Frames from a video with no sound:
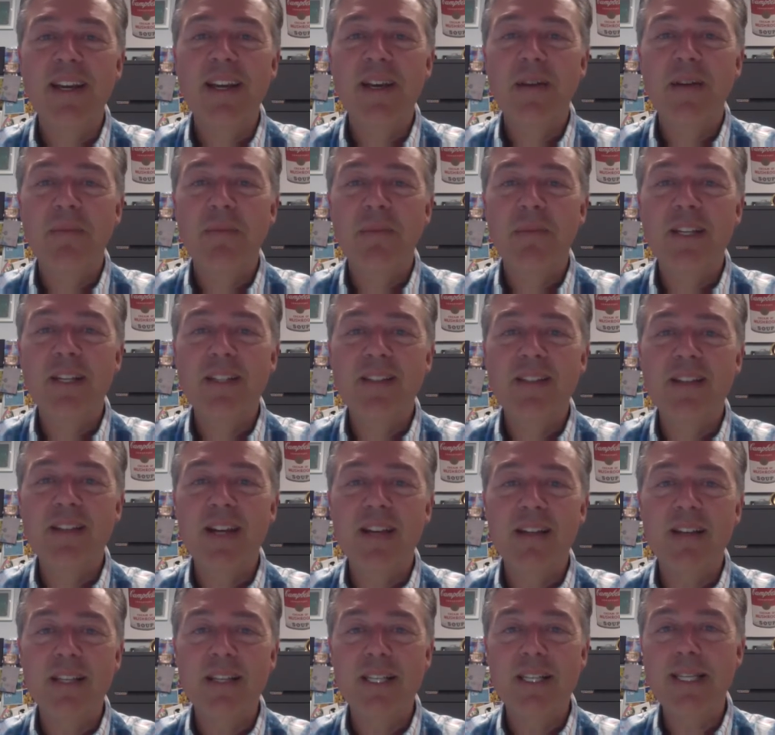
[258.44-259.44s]
But it's
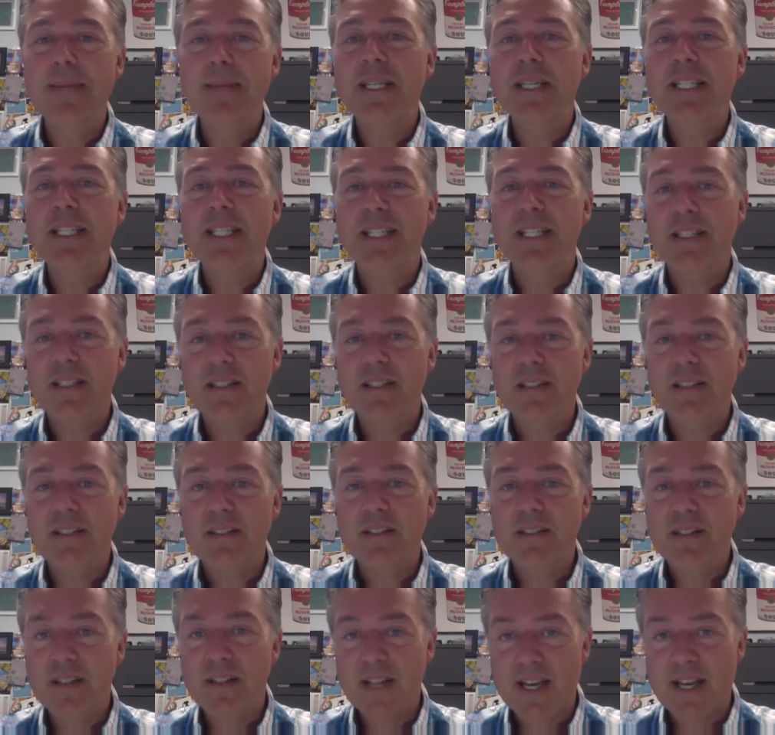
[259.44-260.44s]
not limited
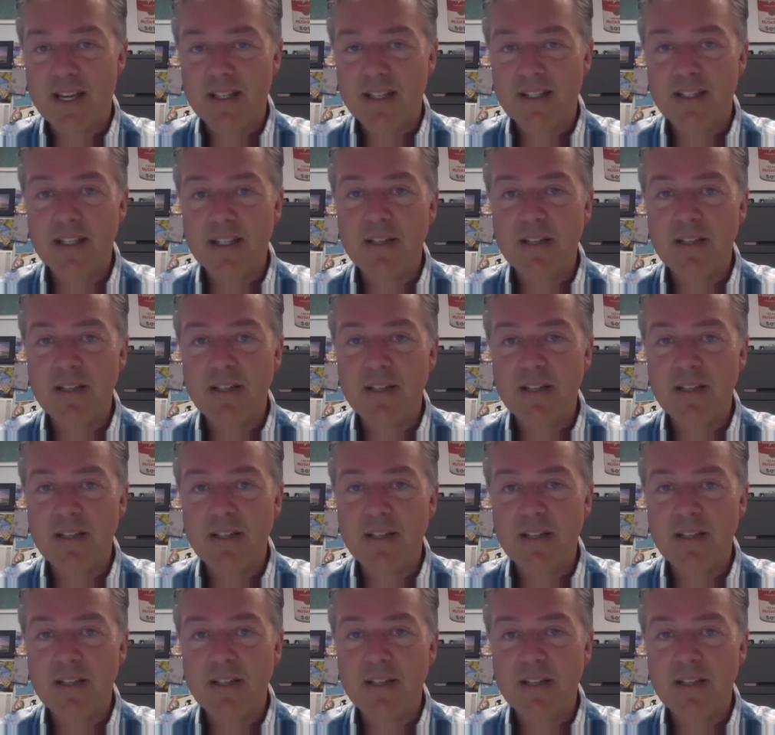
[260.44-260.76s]
to that.